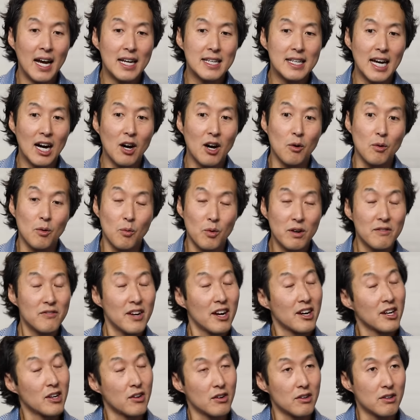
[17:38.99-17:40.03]
Now, we're
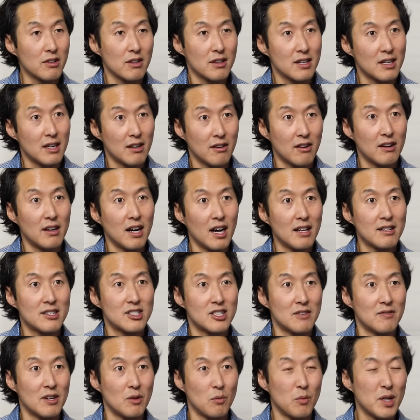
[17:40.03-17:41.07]
very early in our knowledge
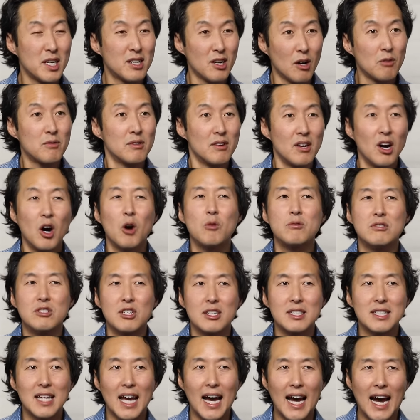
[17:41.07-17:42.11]
of it. We don't know
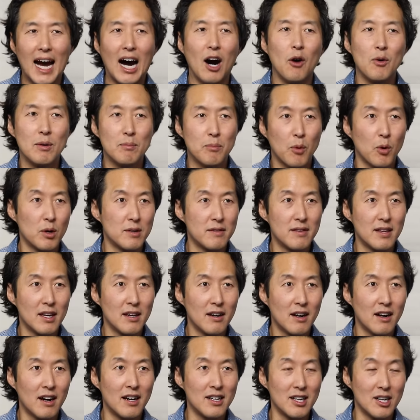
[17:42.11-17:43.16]
just how important they
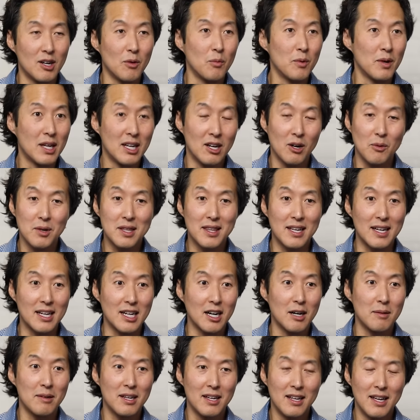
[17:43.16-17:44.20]
are. You know, we know with the
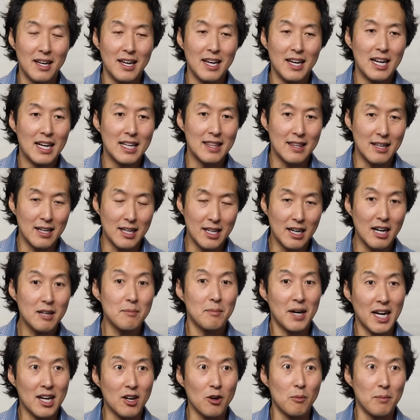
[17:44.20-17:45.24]
gut, the gut
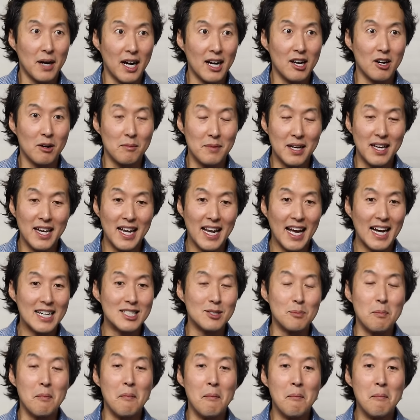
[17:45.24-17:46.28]
microbiome, it
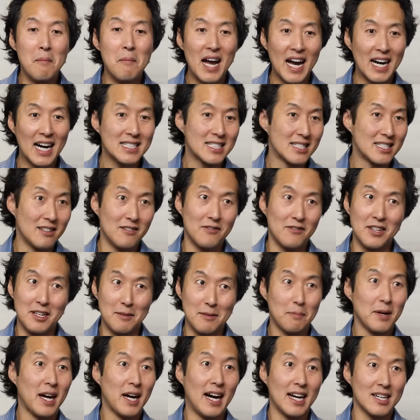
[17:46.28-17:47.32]
has massive
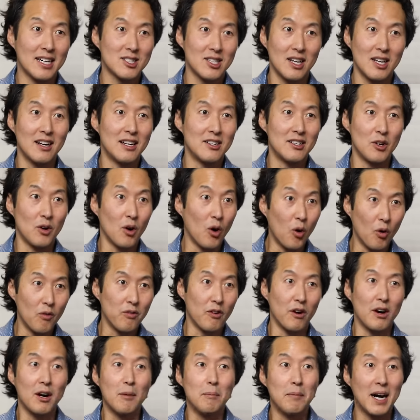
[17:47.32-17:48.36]
impacts on your
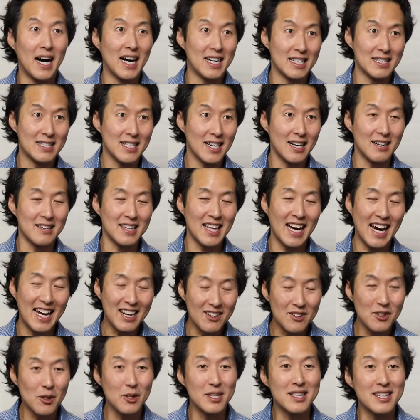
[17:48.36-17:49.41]
overall body's health. I
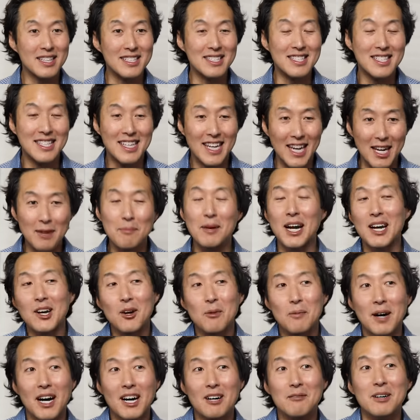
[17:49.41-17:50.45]
don't know that the skin
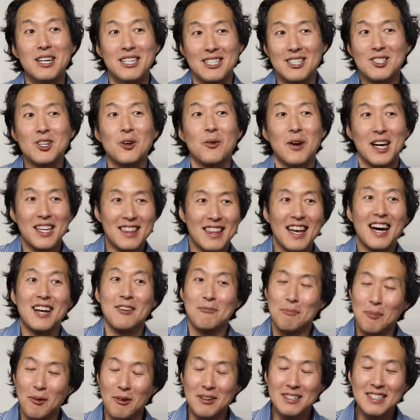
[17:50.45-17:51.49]
microbiome is quite that
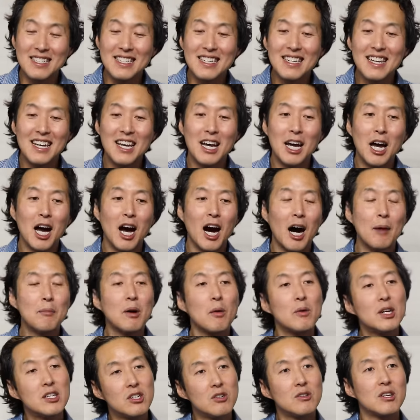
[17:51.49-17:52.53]
important, uh, but
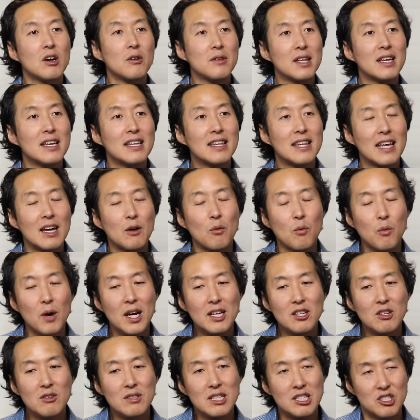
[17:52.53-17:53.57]
we do know that, that
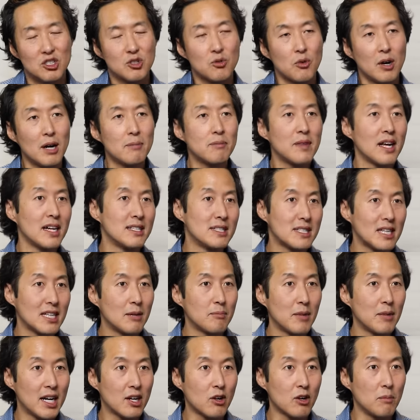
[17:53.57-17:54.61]
when you disrupt that skin
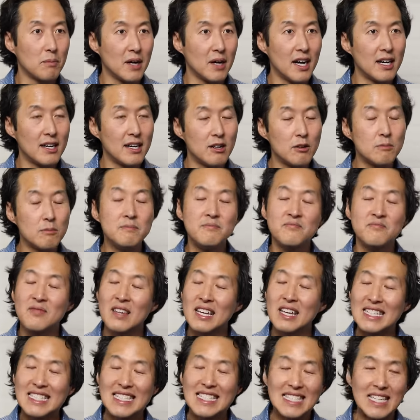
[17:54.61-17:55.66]
microbiome,
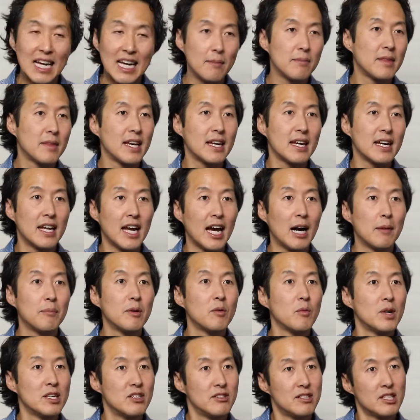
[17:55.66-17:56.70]
same thing can
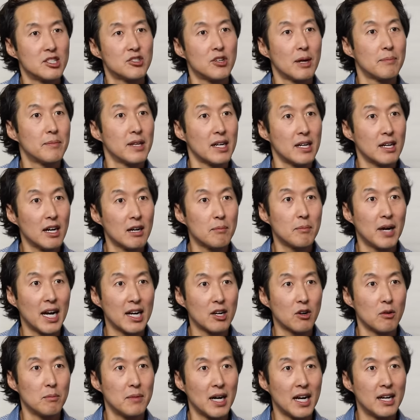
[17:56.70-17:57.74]
happen when you disrupt the gut
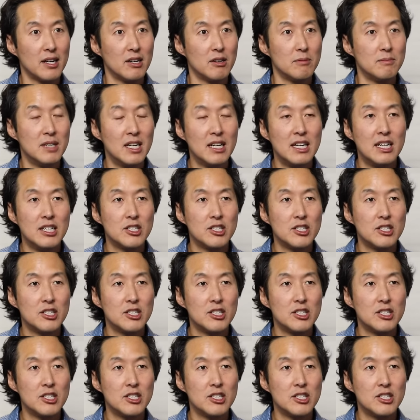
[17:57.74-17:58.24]
microbiome.